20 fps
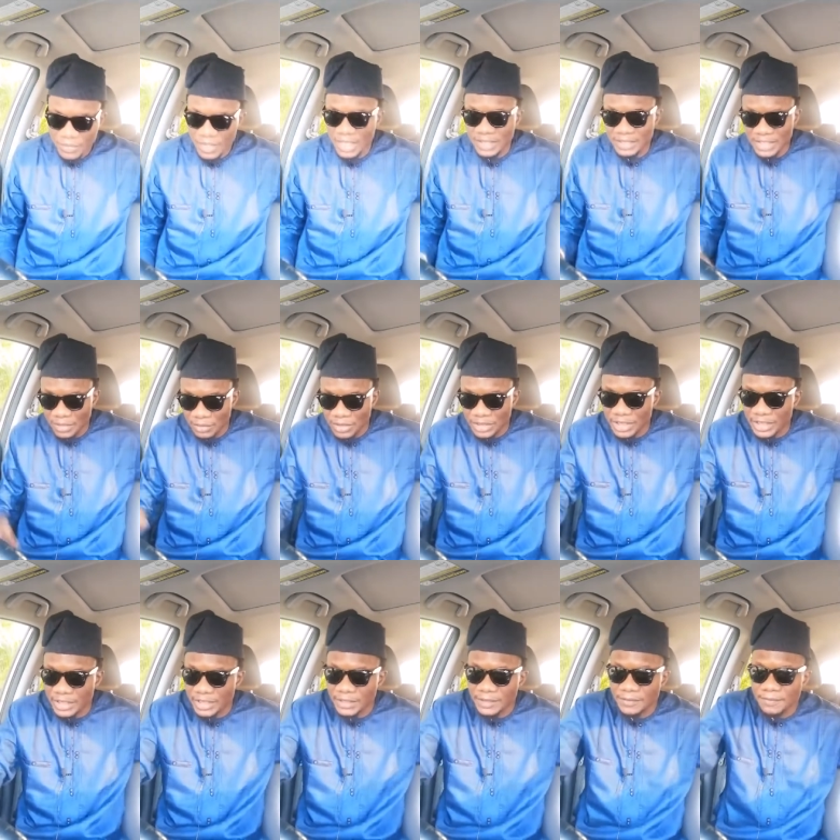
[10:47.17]
As I was
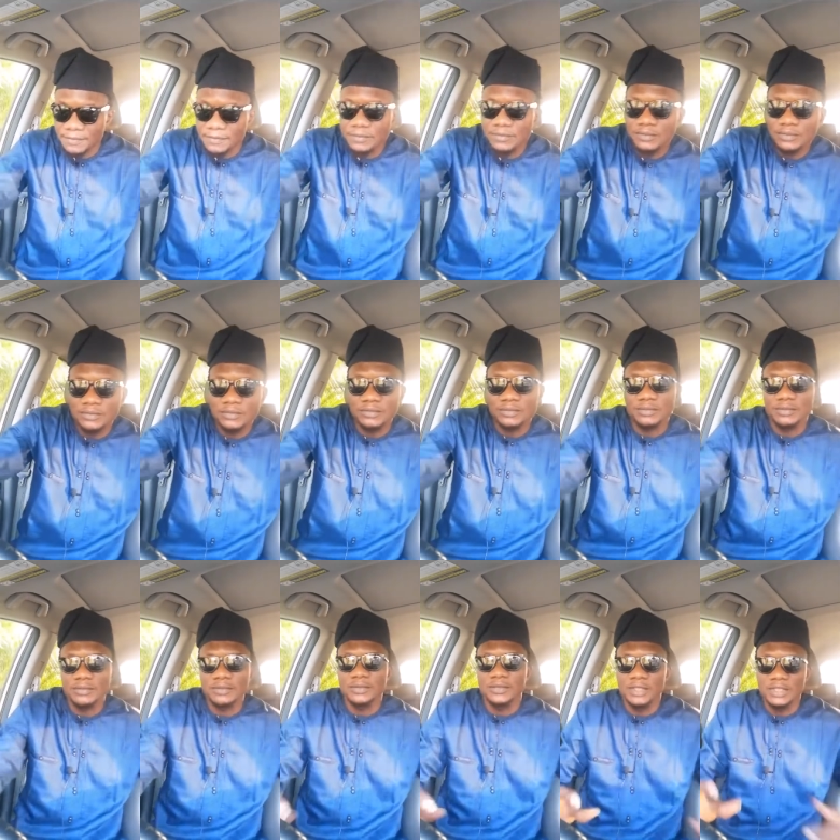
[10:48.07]
saying,
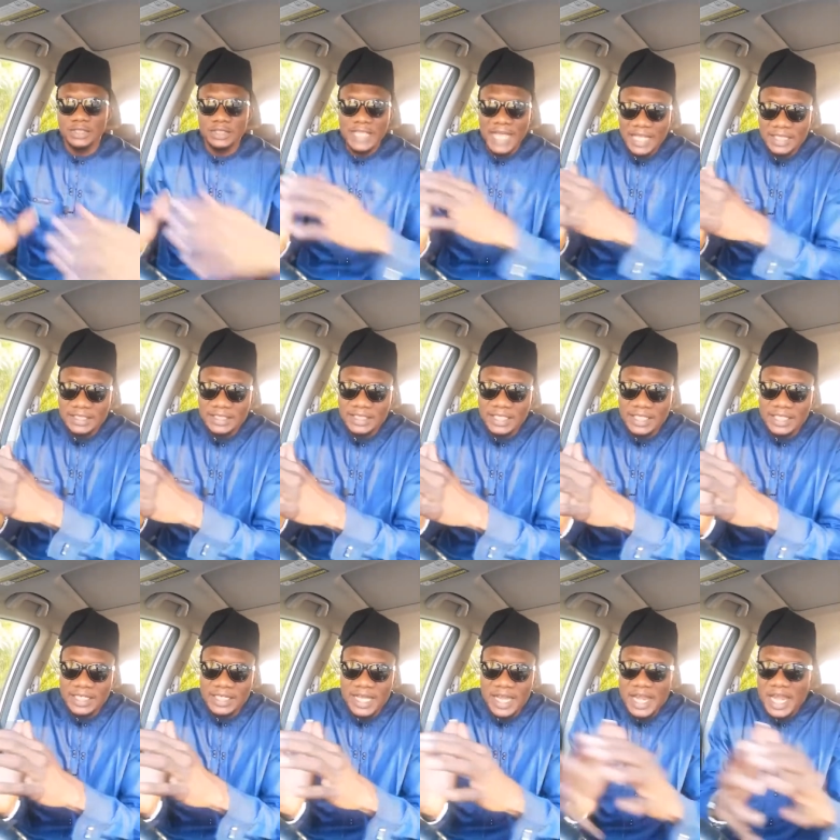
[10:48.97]
that's
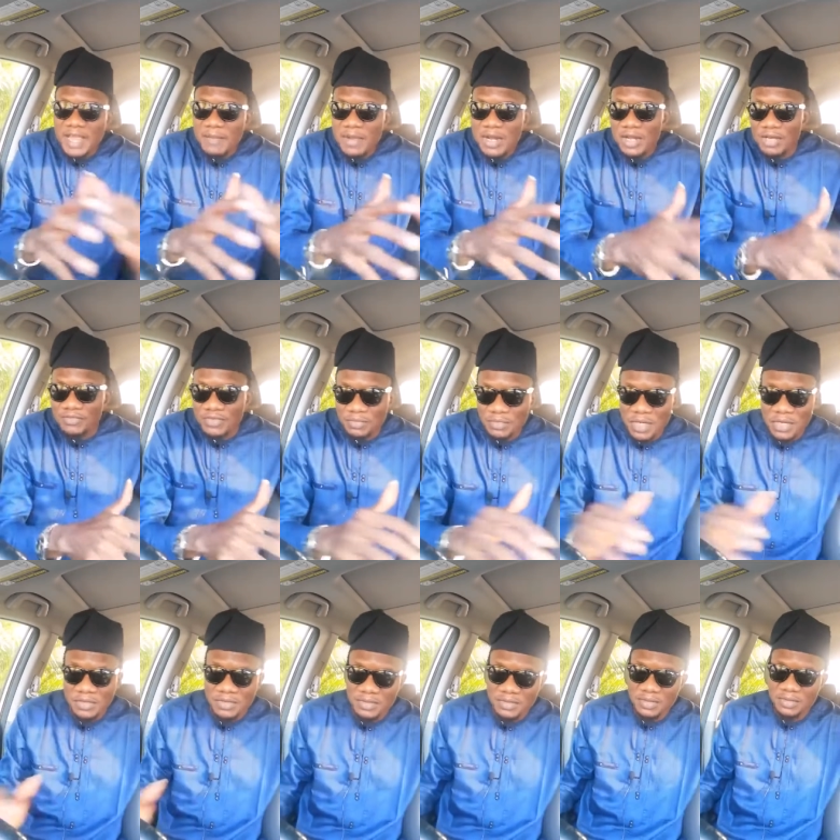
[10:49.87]
the naming of the
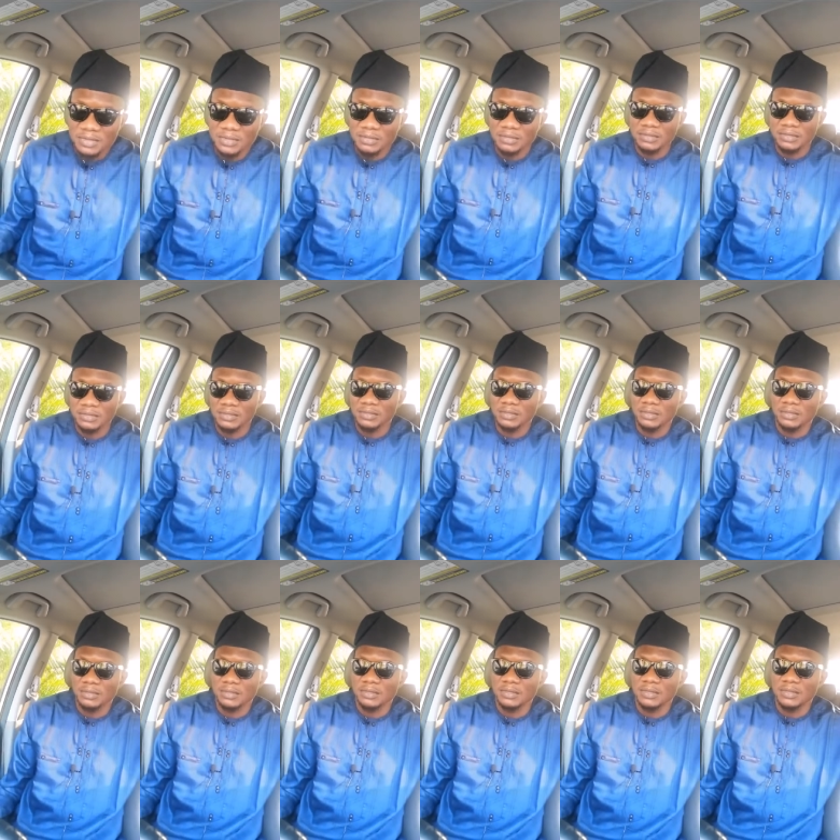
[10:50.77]
month.
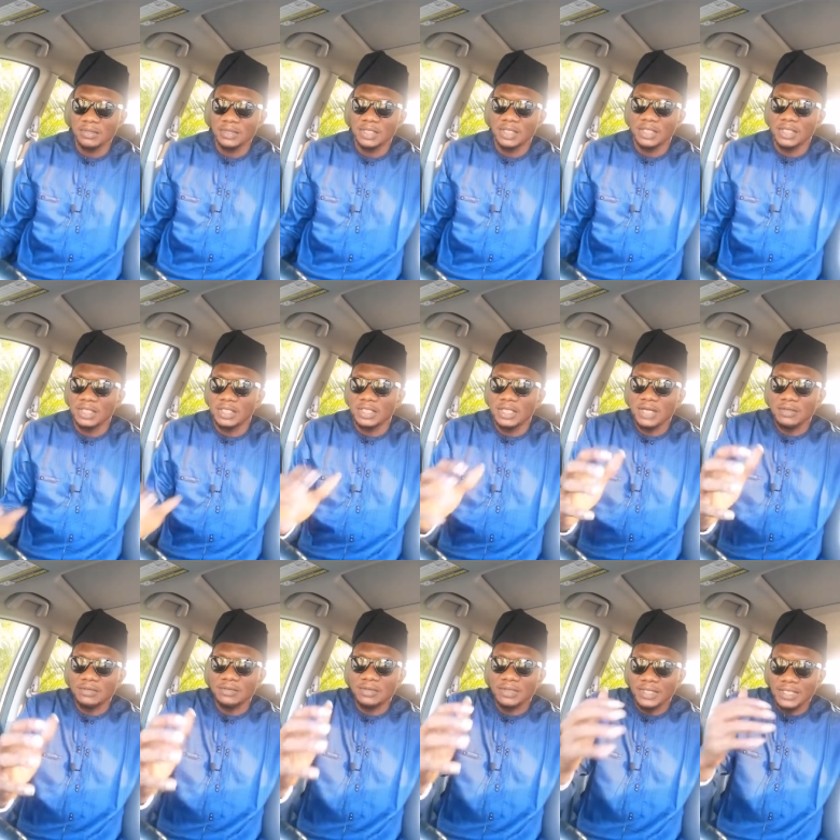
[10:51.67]

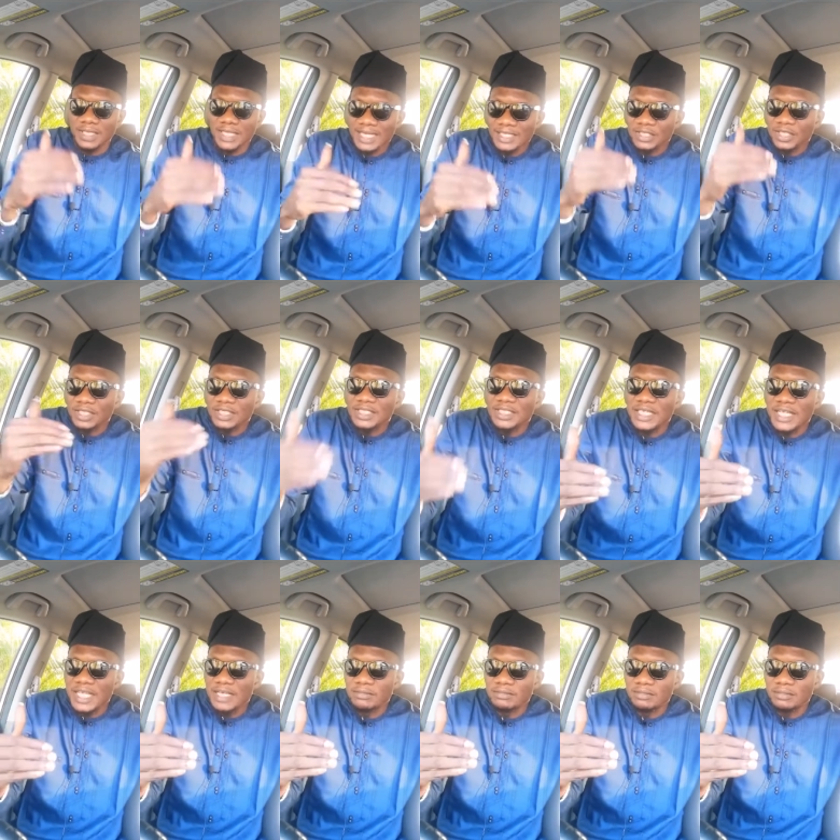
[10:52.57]
Now let us
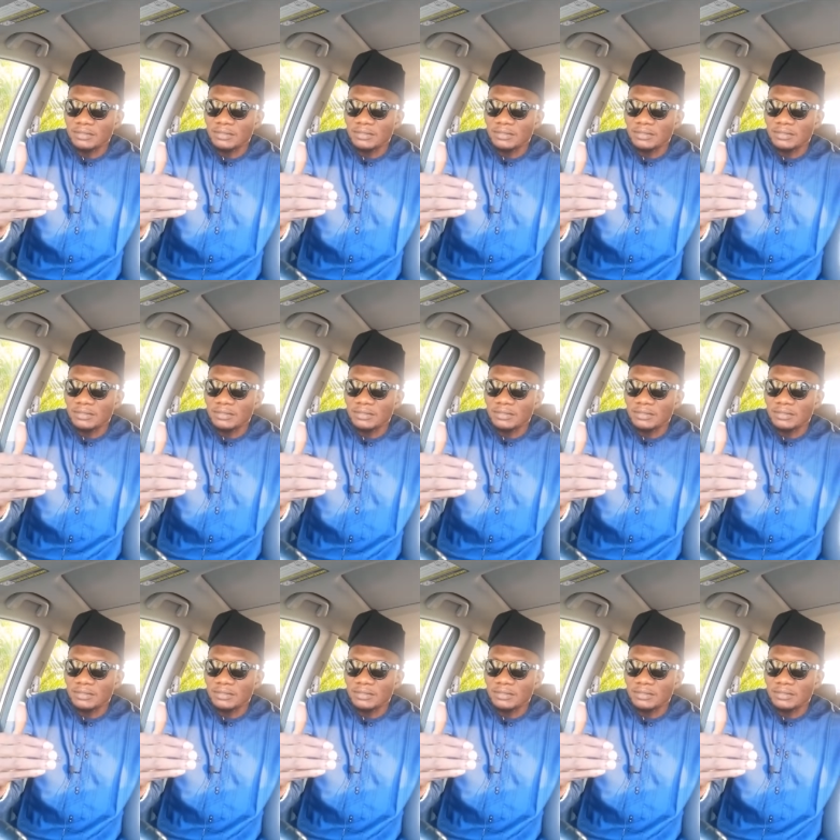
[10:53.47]
name